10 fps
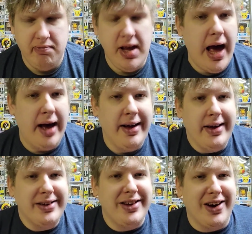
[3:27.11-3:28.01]
Yeah,
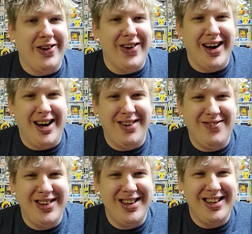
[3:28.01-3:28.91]

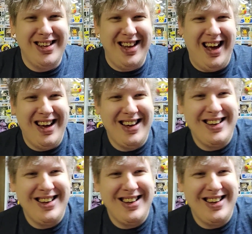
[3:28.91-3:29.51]
so, yeah.